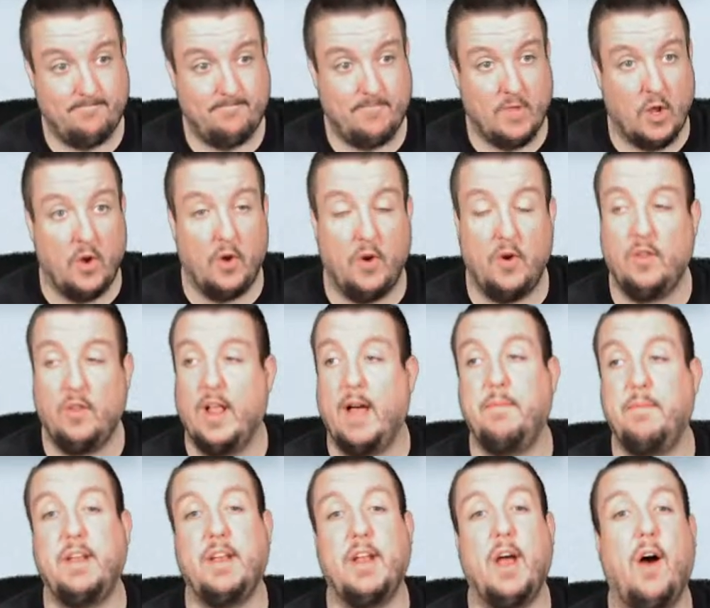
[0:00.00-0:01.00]
Who? Let
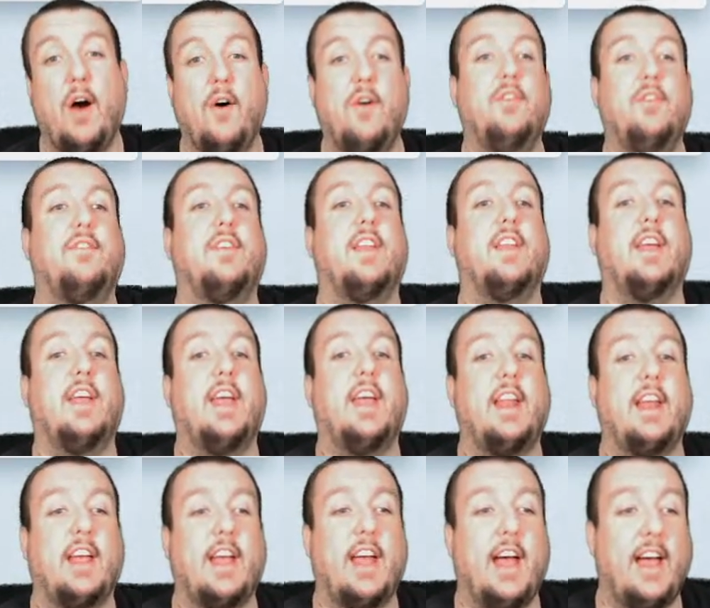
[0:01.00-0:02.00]
me know who's going to get
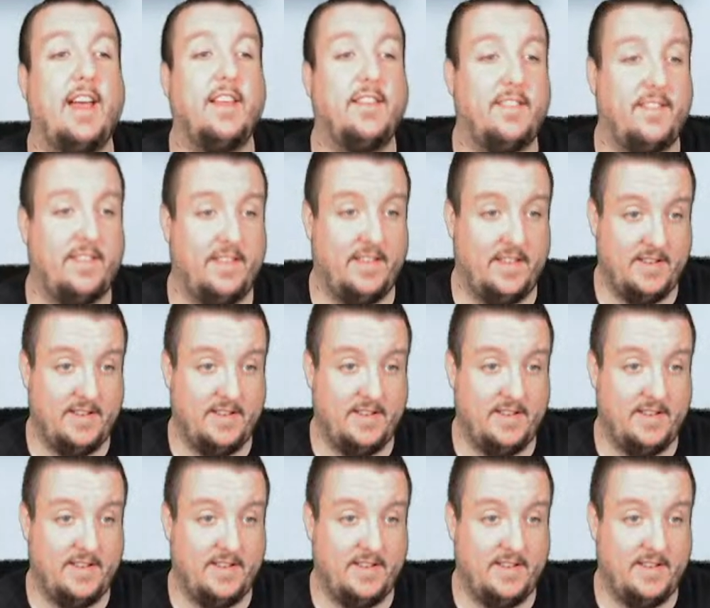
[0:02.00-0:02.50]
it, guys.